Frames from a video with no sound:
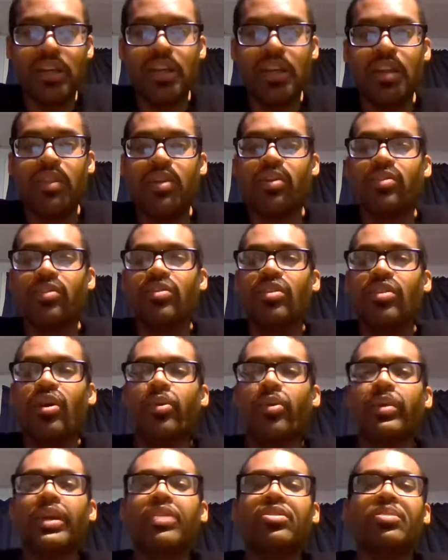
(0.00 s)
There is no
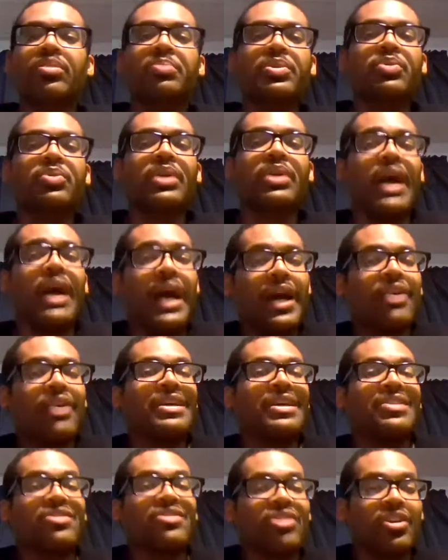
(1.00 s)
relationship between
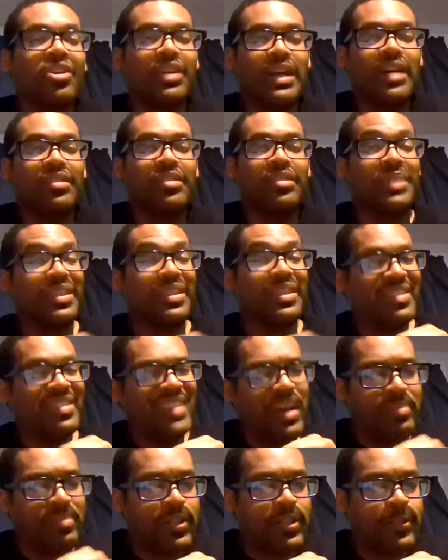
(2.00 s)
irony and sarcasm
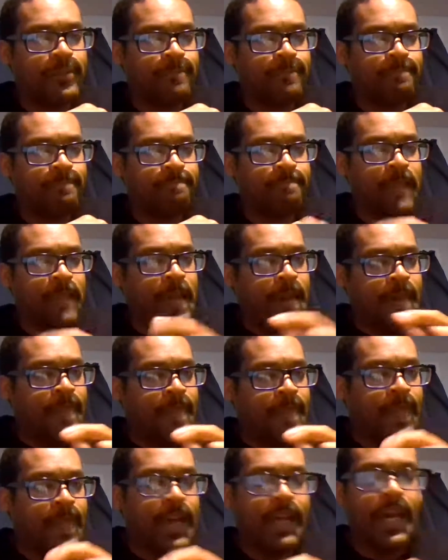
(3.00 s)
except
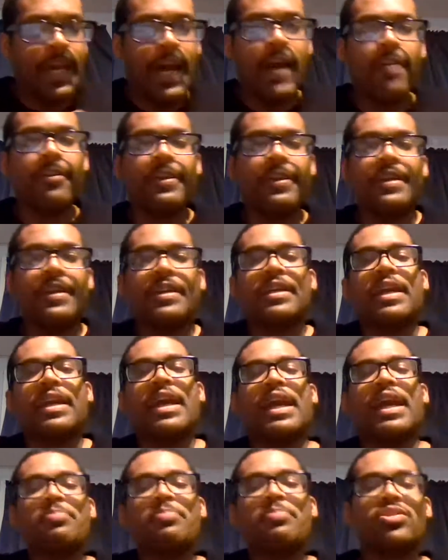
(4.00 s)
that irony
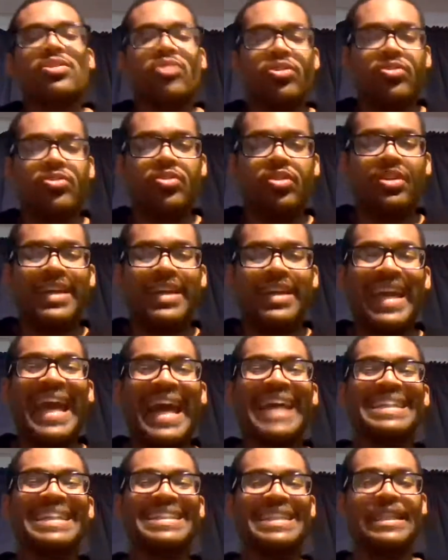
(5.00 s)
can be
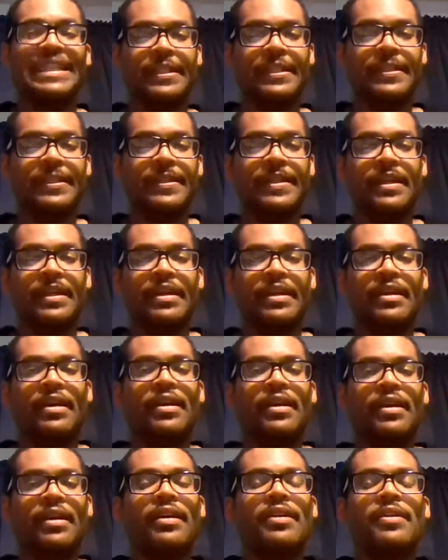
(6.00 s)
sarcastic.
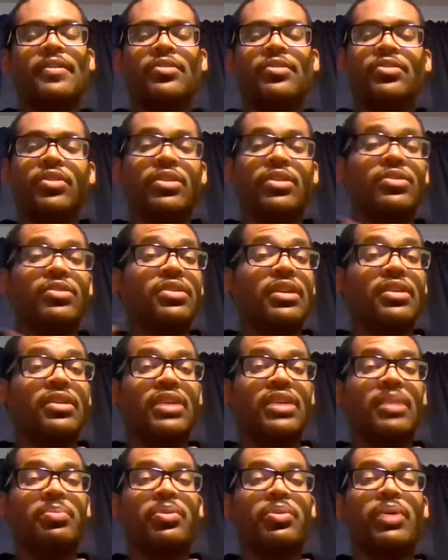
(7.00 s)
So this is an
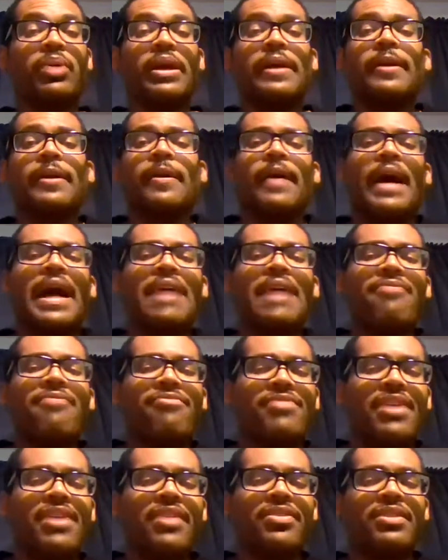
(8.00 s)
example right here. I have
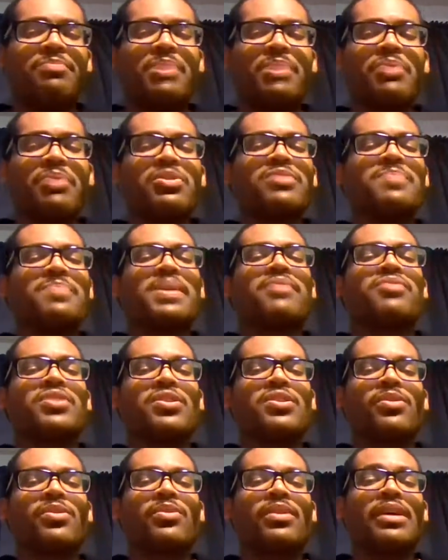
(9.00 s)
nothing but respect for
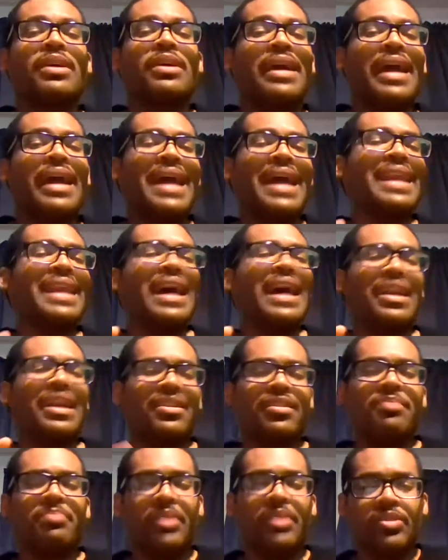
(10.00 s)
you, and
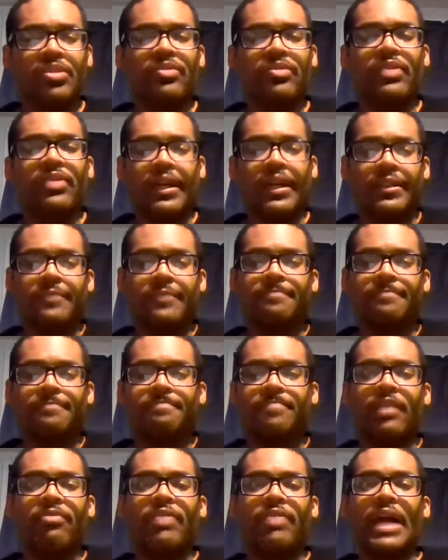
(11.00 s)
not much of that.
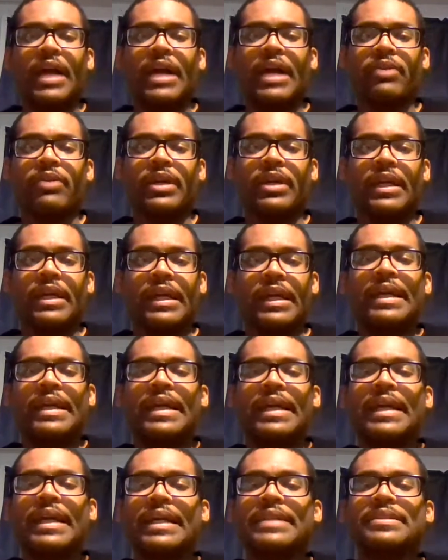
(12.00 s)
Flattery.
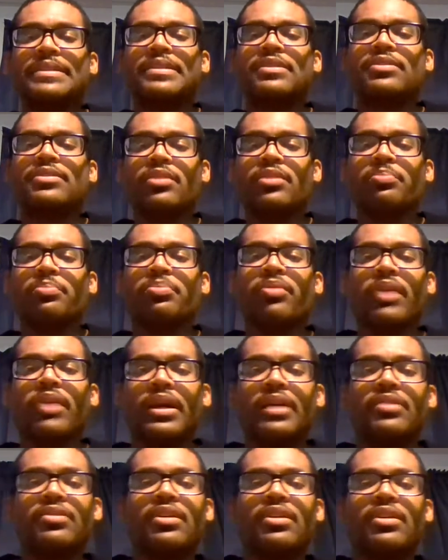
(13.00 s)
Insincere
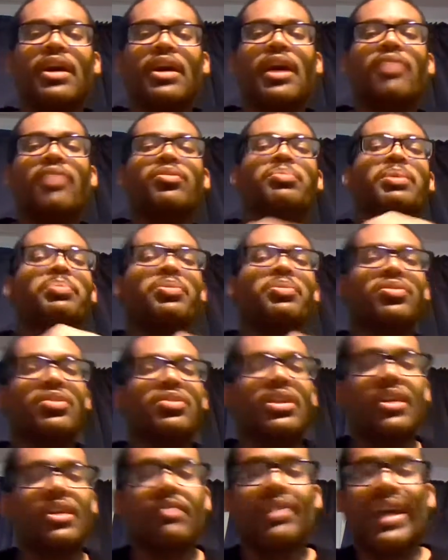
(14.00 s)
praise can often be
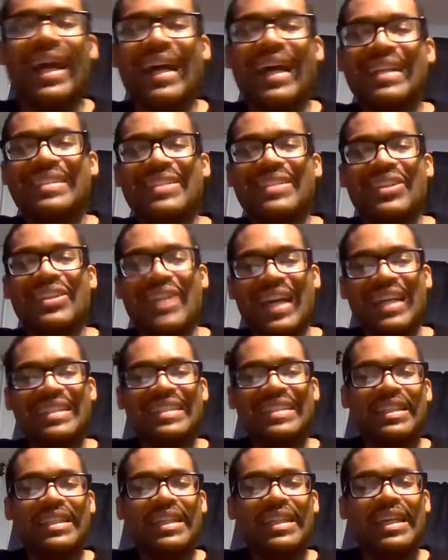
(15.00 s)
perceived as
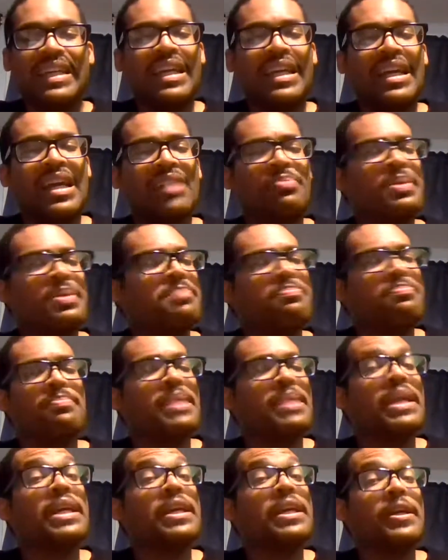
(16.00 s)
sarcastic. It's been
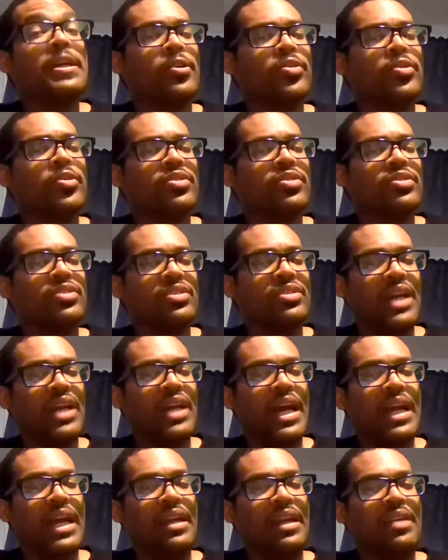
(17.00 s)
many years since I
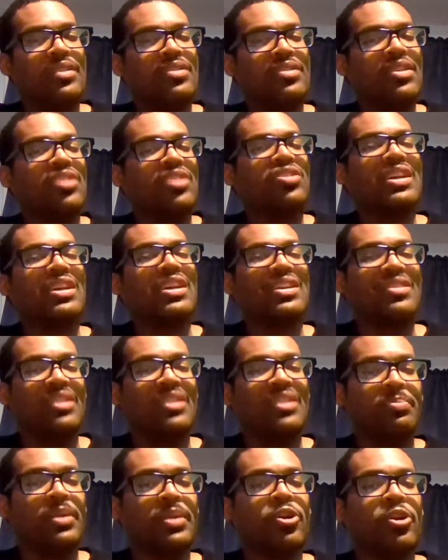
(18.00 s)
had such an
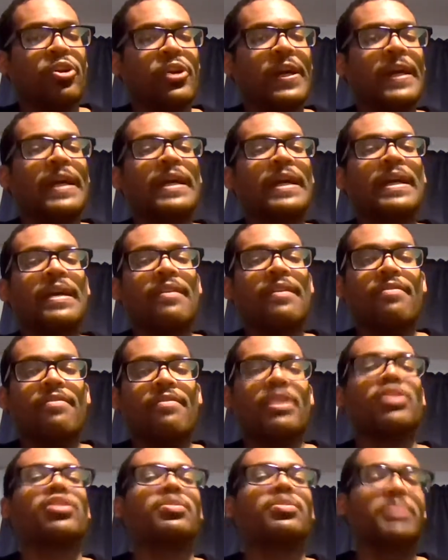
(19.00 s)
exemplary
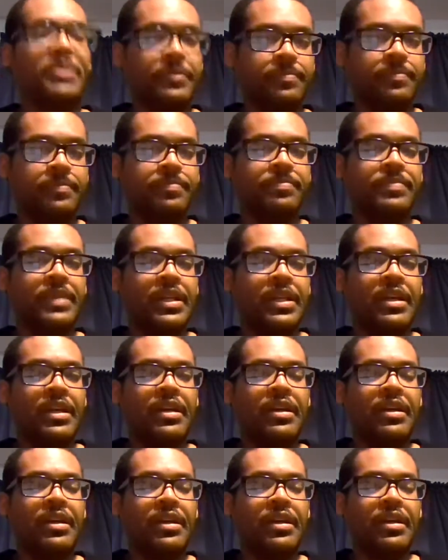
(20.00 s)
vegetable.
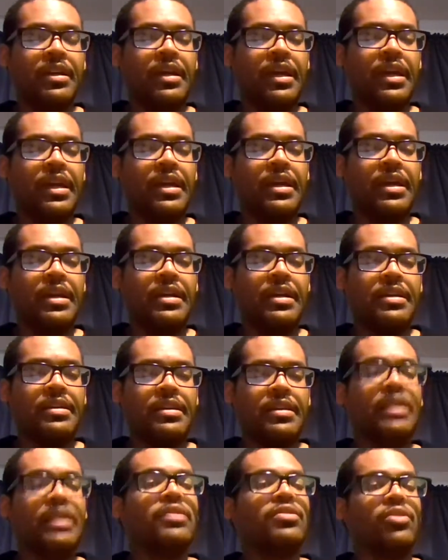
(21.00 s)
And
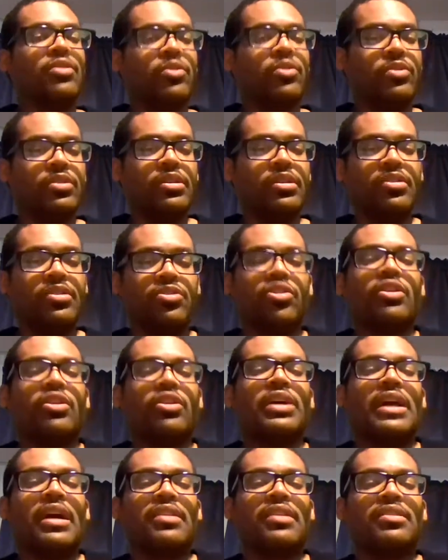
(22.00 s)
insult.
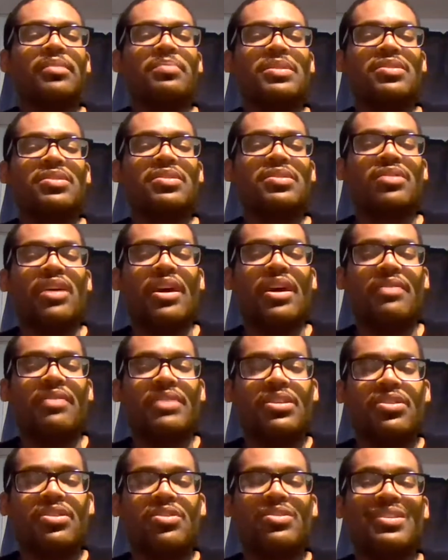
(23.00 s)
Sarcasm is often
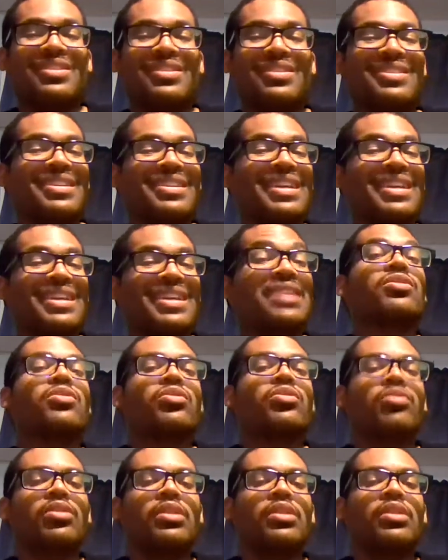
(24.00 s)
used as an insult.